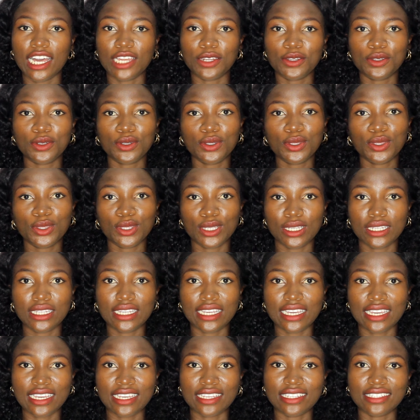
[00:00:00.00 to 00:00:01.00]
Another
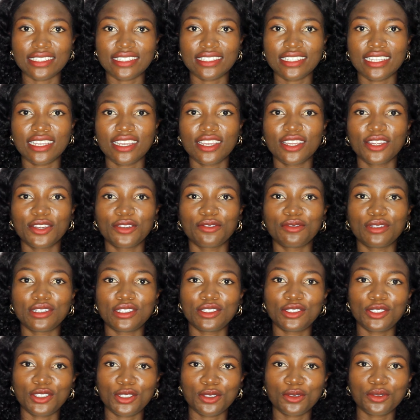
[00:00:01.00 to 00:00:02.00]
thing is
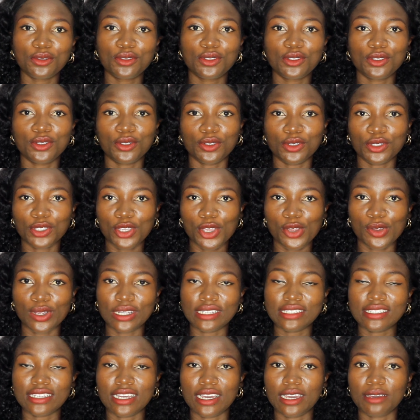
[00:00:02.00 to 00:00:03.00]
reduce your
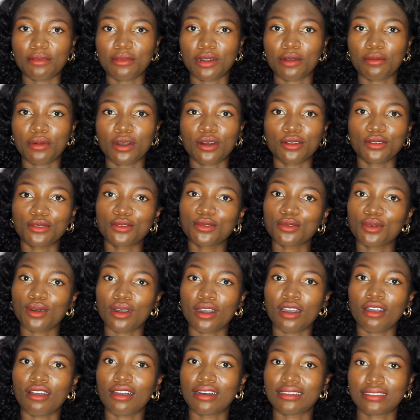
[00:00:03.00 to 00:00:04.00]
screen time about 2
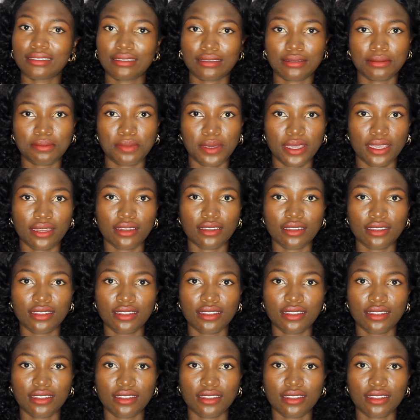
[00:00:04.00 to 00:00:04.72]
hours to bed.